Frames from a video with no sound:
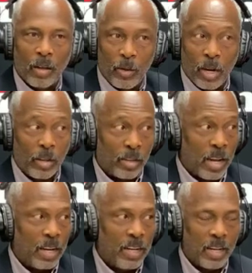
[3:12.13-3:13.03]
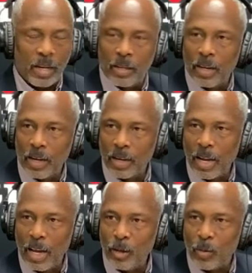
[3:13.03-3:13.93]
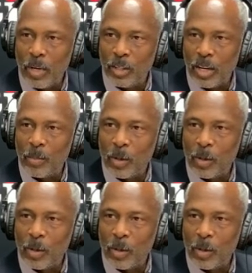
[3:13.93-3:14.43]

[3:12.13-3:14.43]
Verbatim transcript: you guys are not in that age range yet,